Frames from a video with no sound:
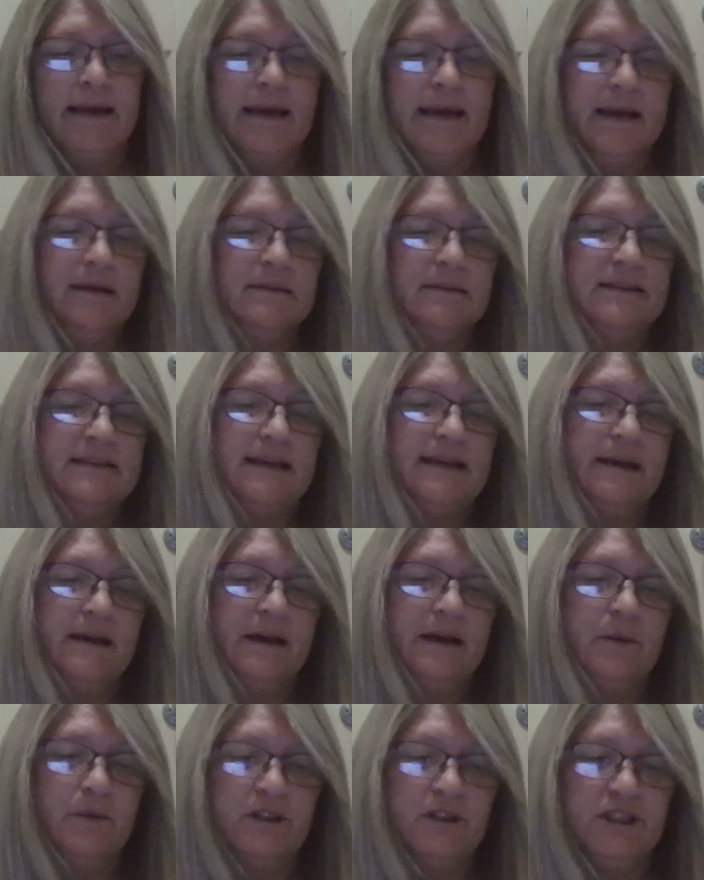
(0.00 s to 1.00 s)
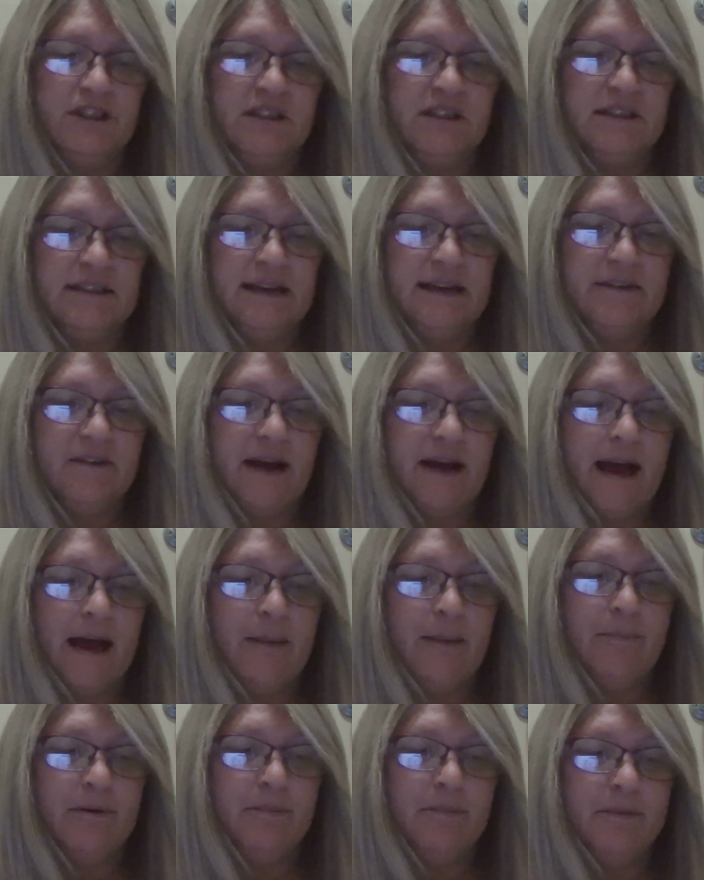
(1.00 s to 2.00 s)
I can't say I wish this never
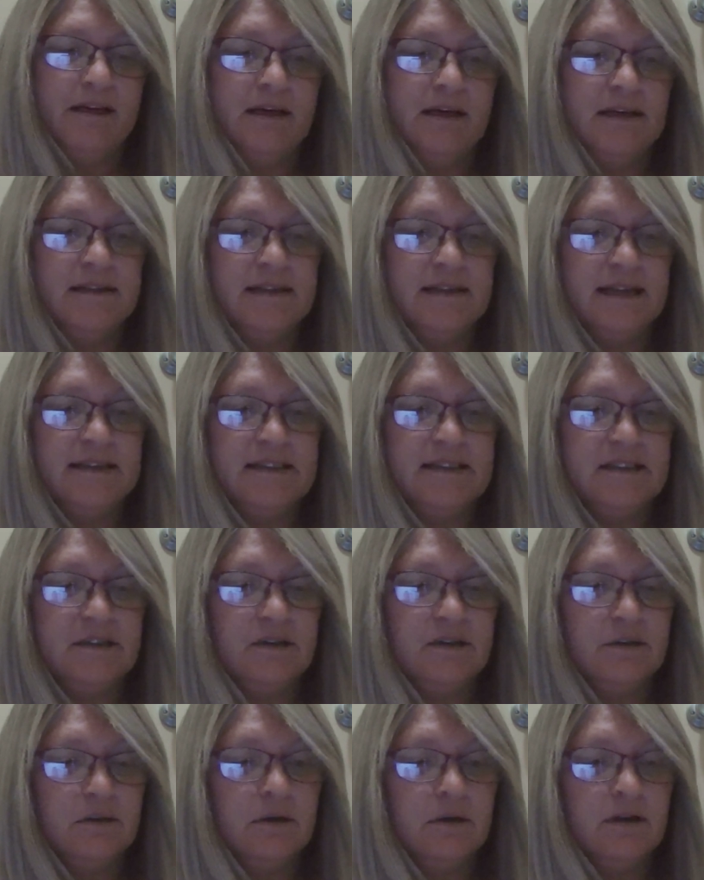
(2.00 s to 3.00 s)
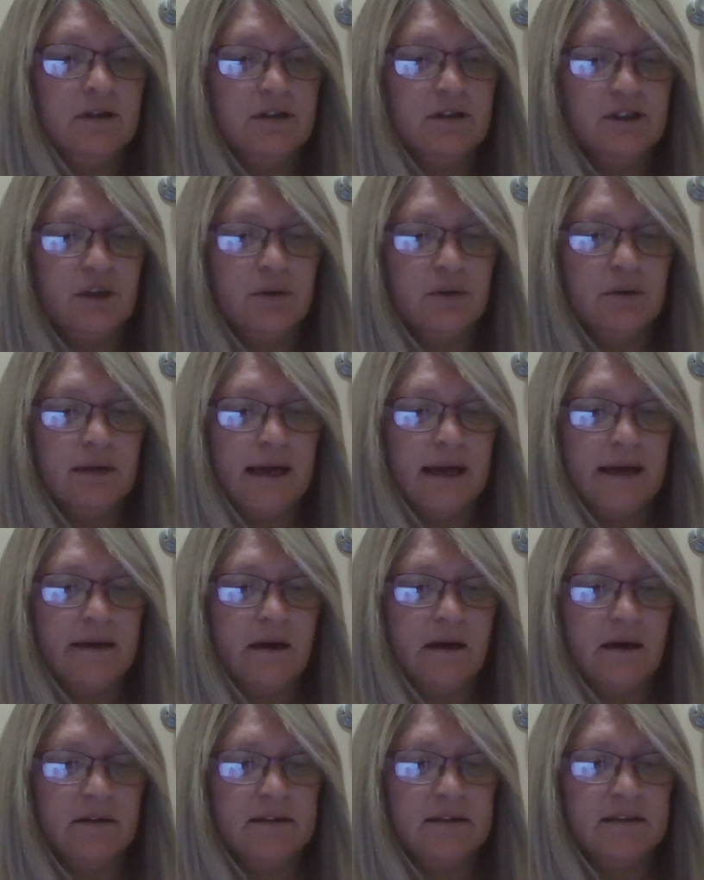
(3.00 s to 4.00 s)
happened because I'm still so glad
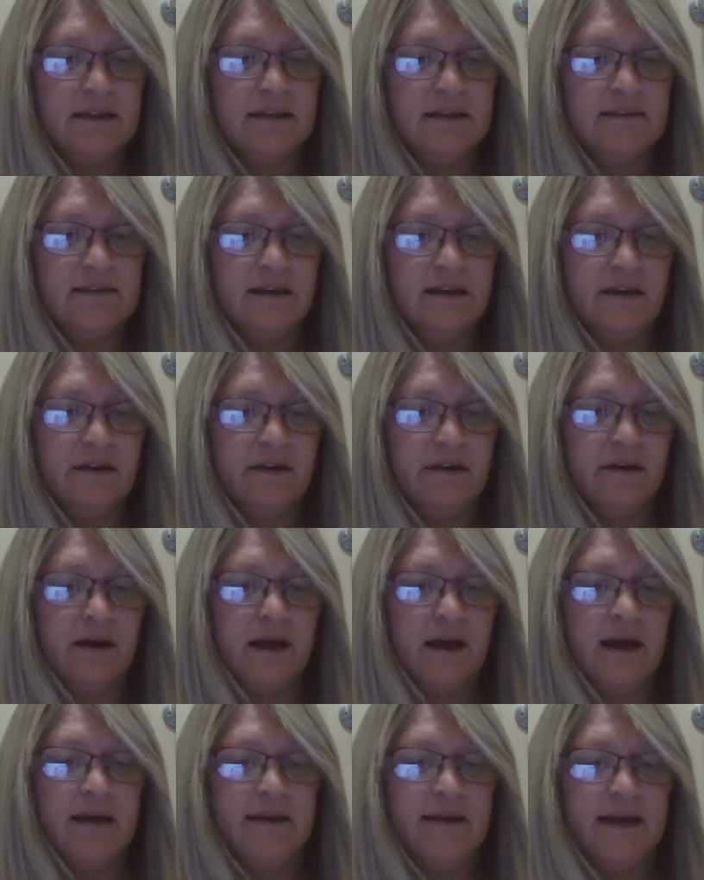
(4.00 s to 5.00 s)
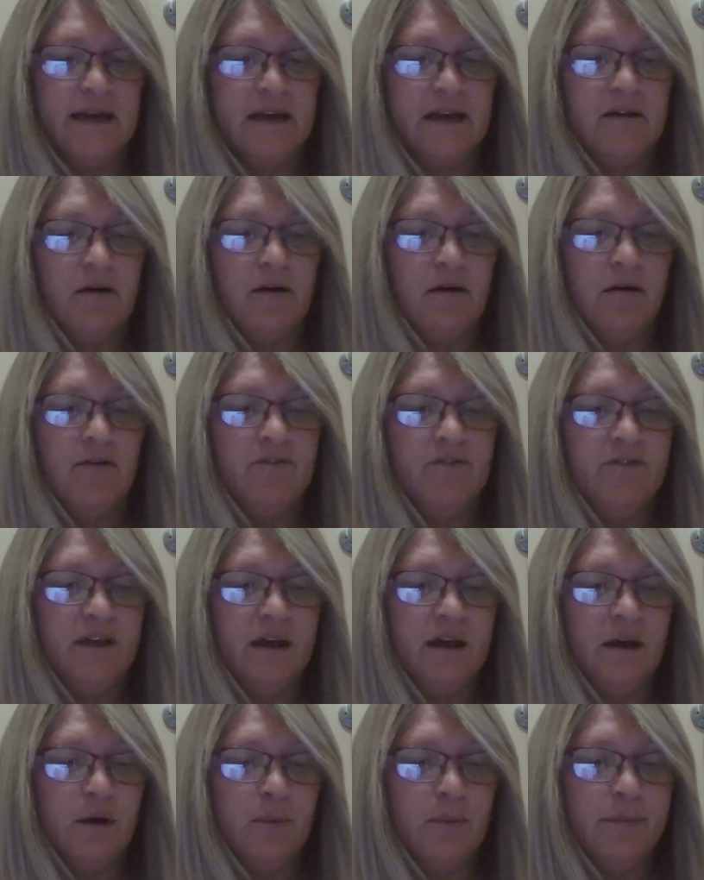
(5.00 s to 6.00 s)
Huxley is here, getting all of
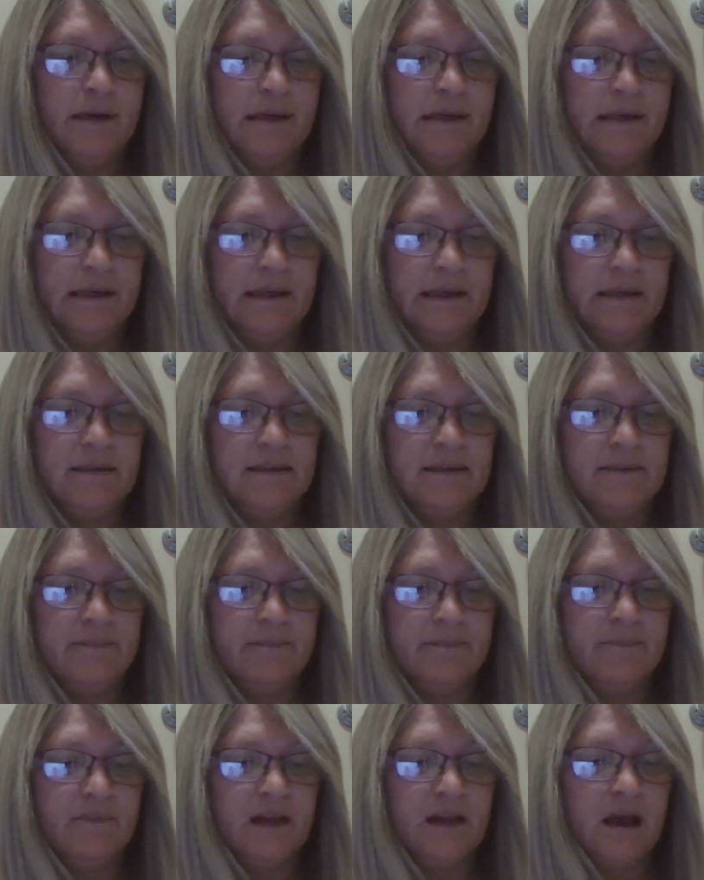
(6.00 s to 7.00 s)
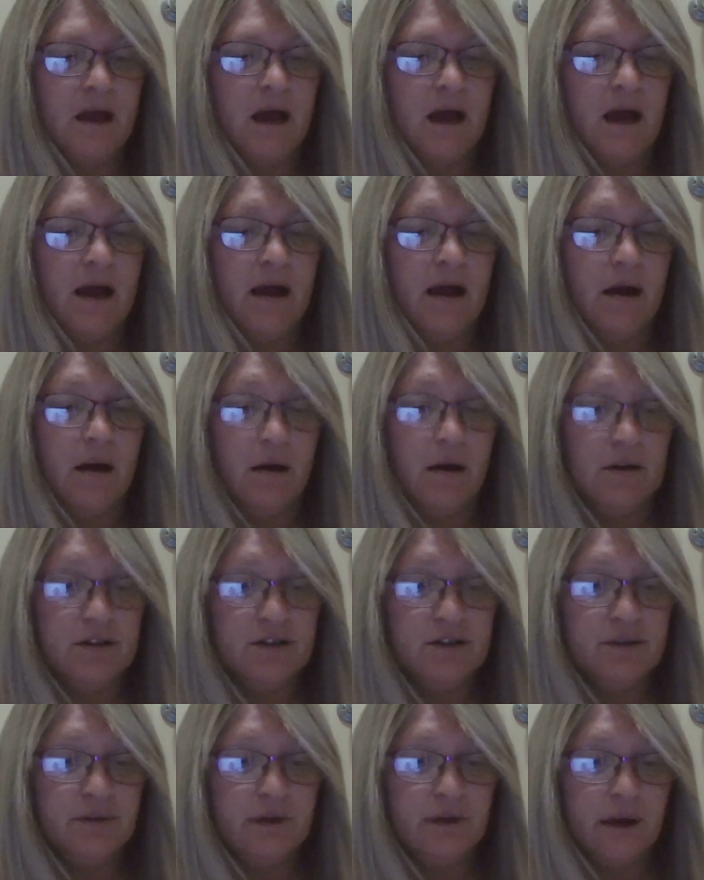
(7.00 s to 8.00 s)
the help he needs. I
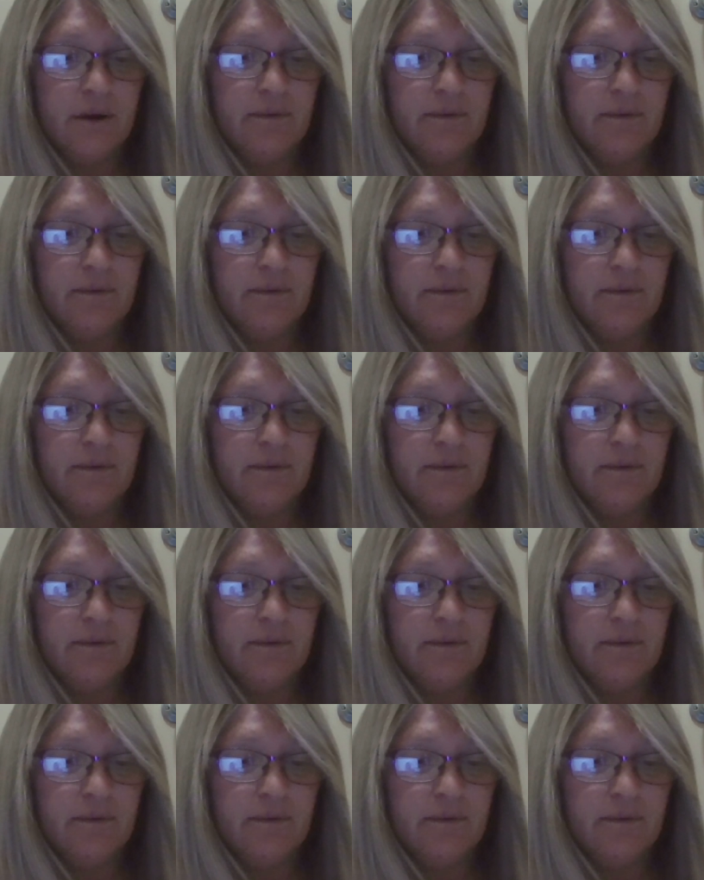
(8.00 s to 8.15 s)
also